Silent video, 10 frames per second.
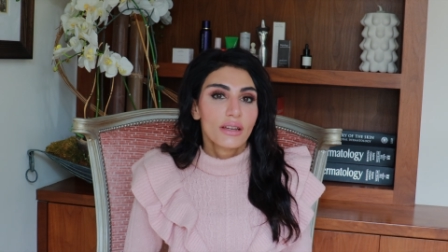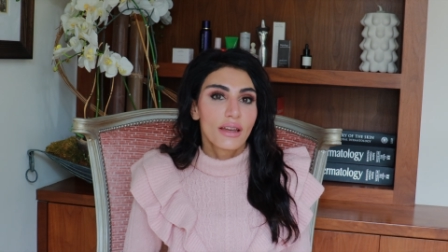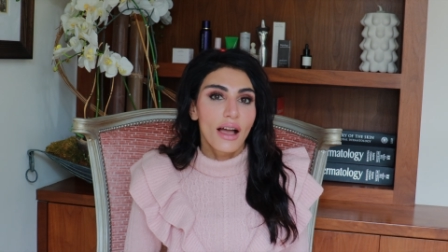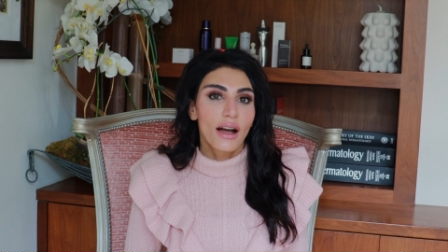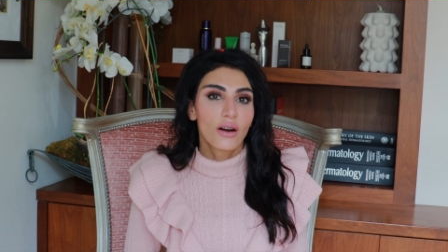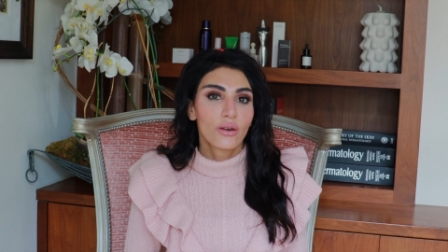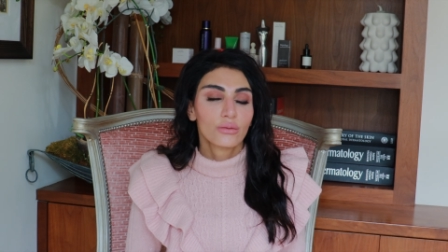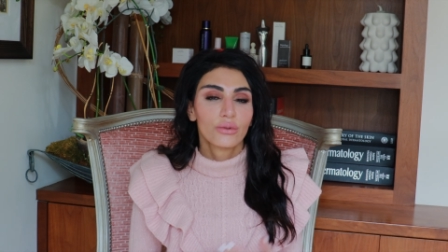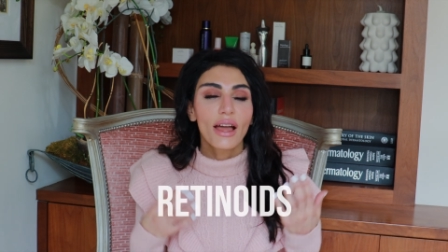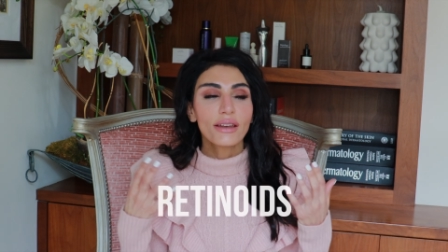Now,
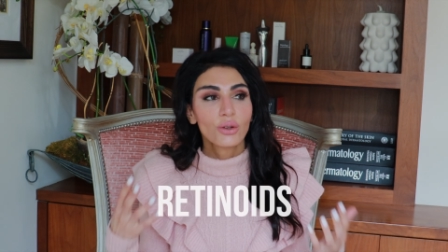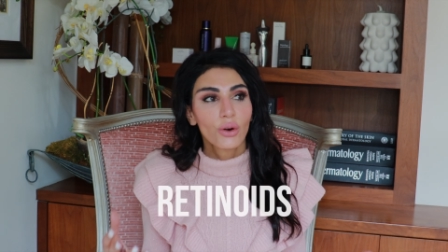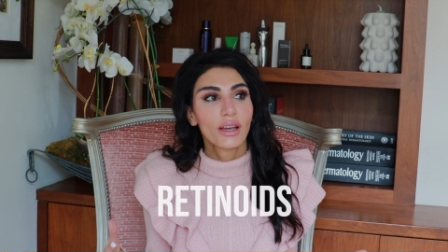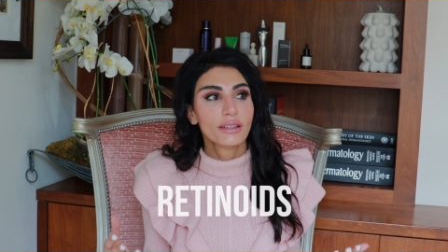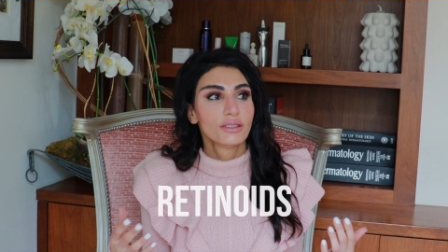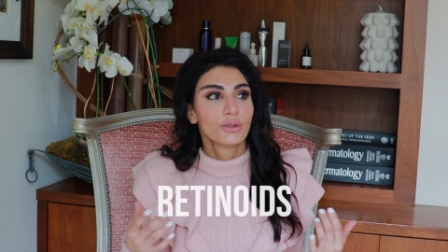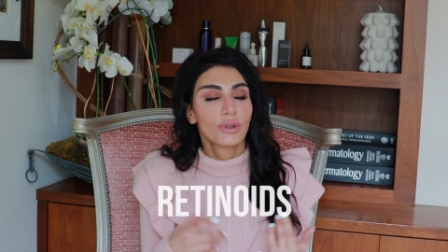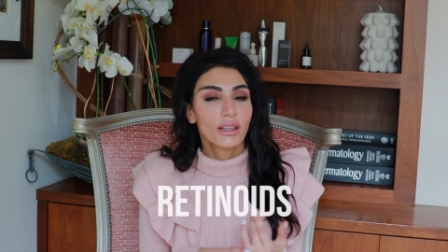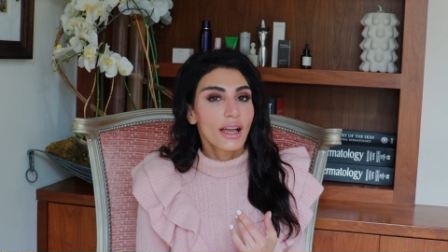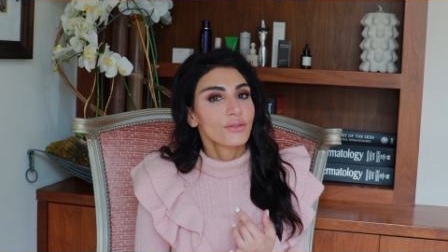retinoids, you
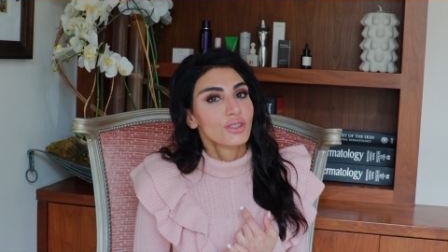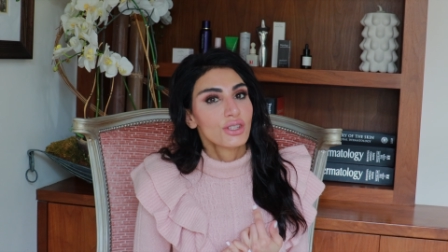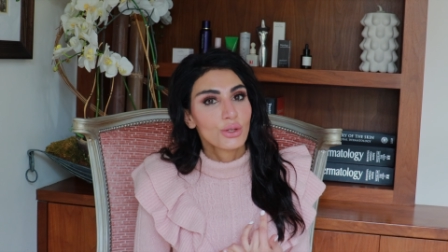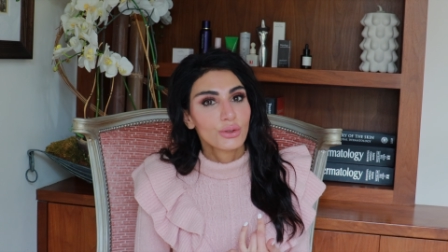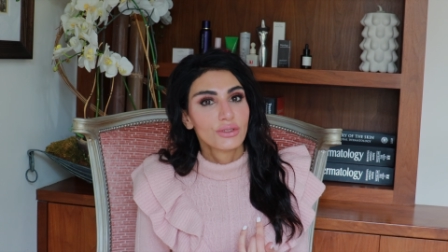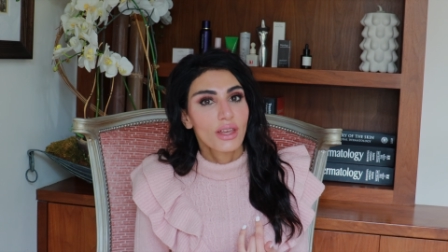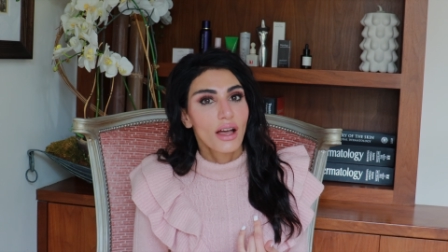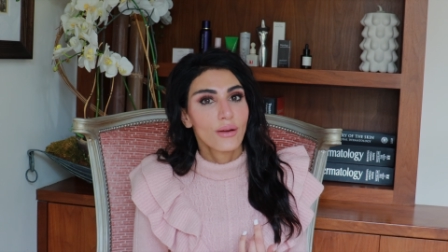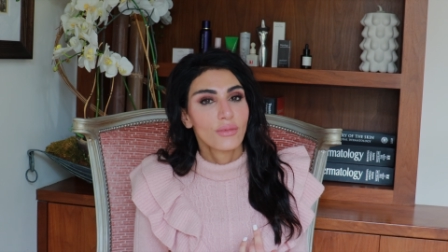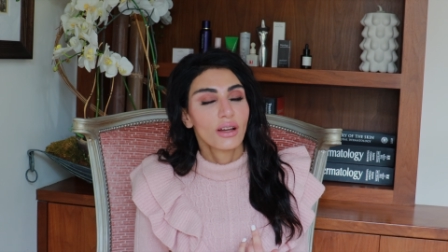really have to use
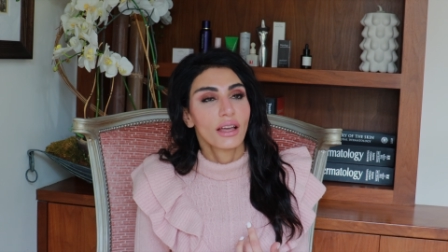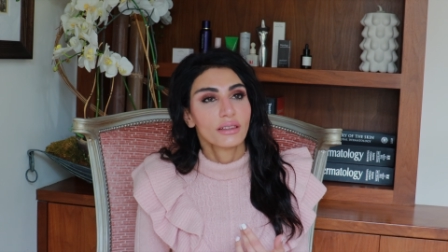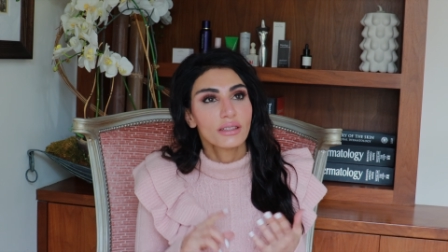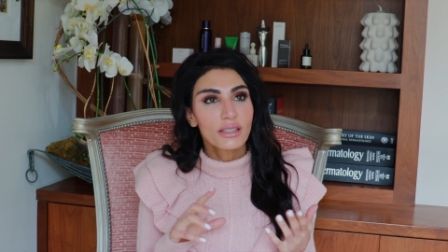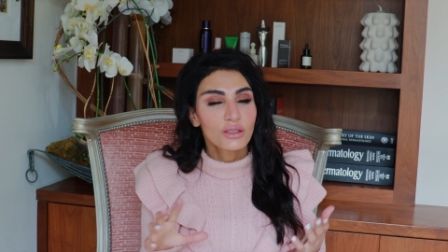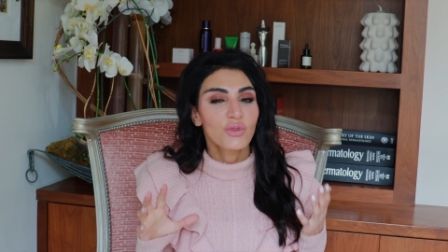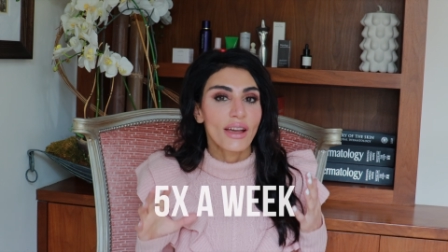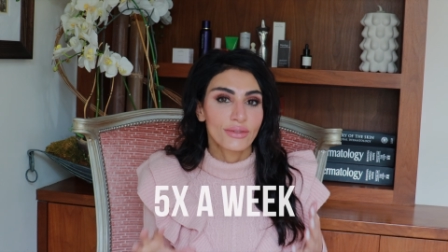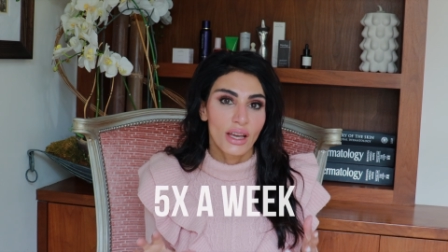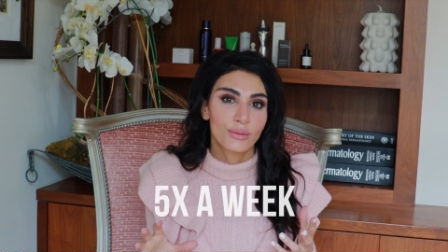them at least
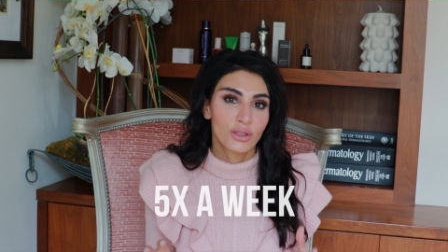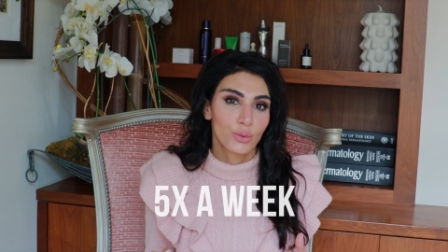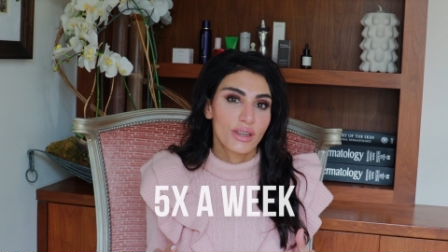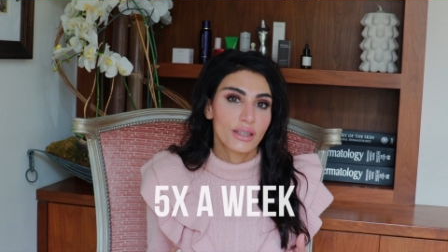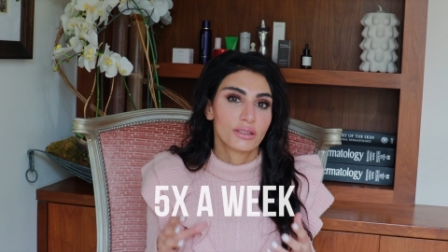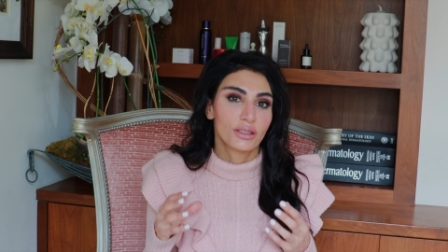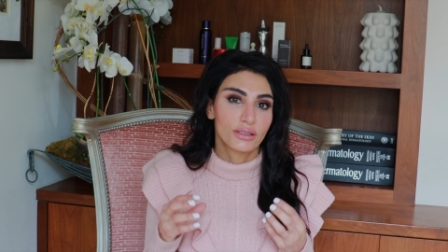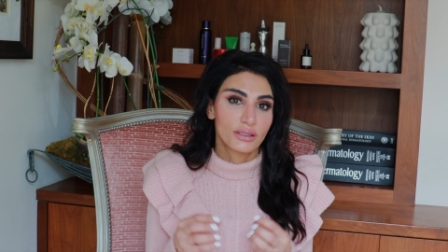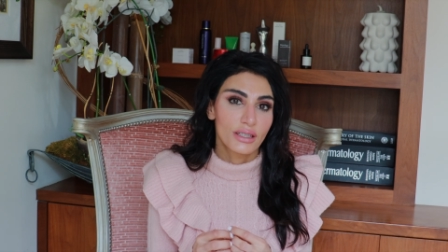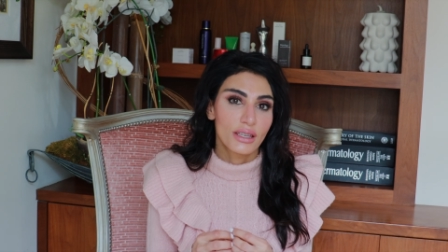five times a week to
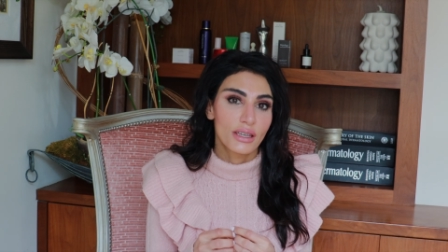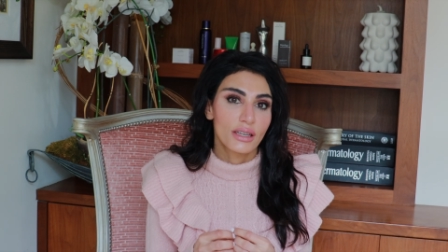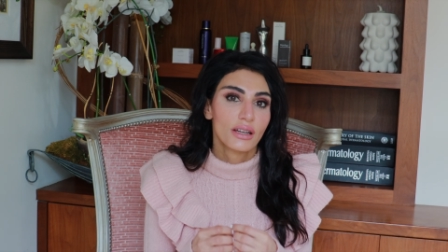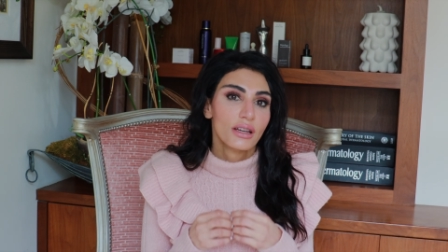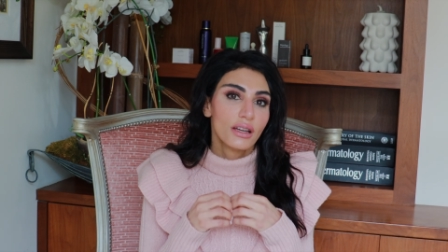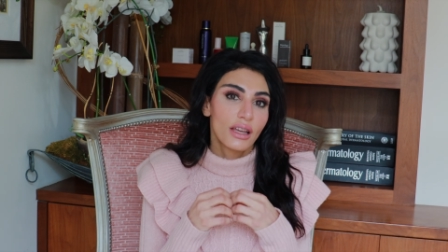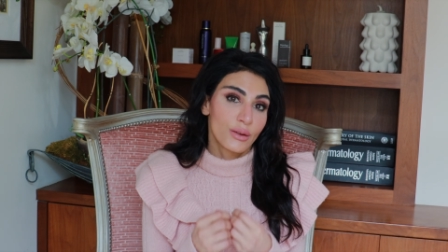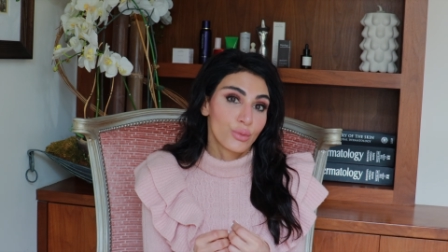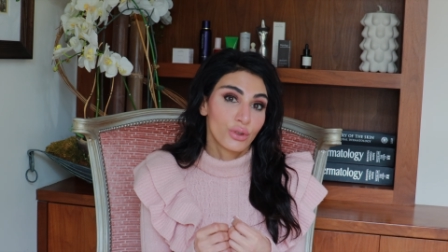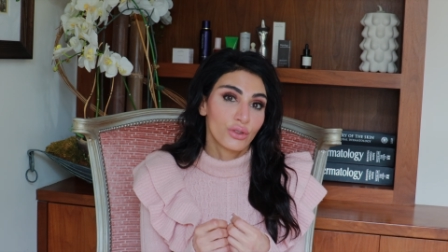see
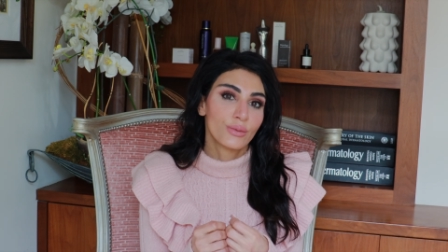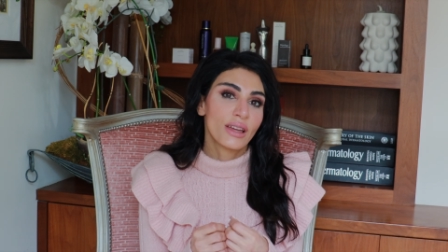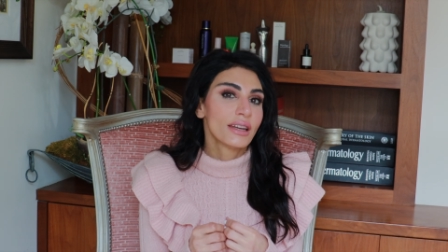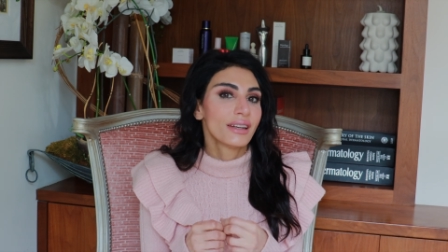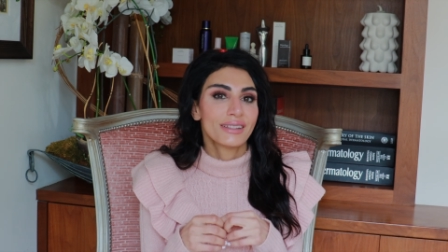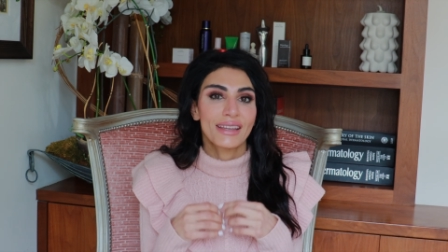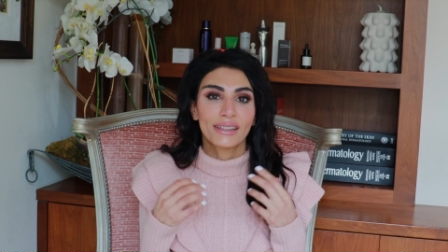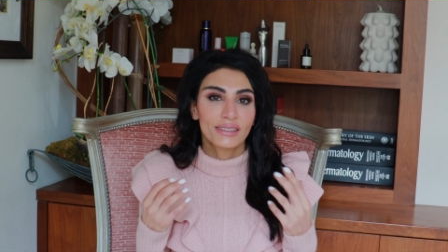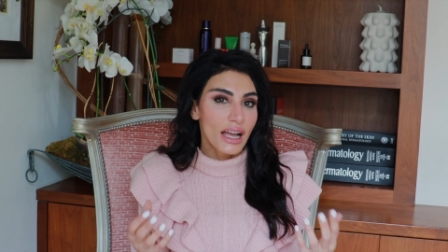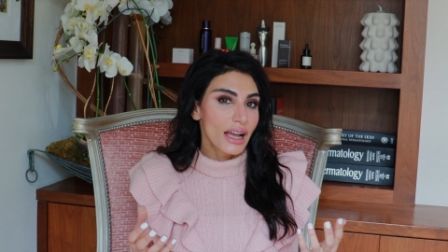improvement, and it
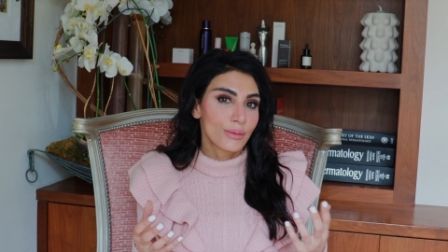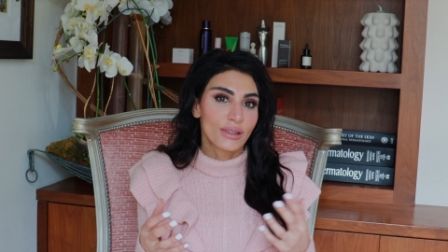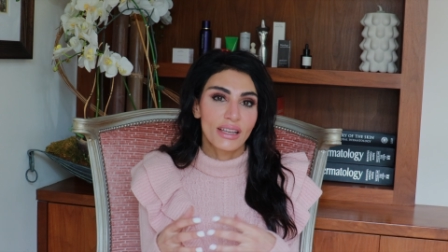takes time.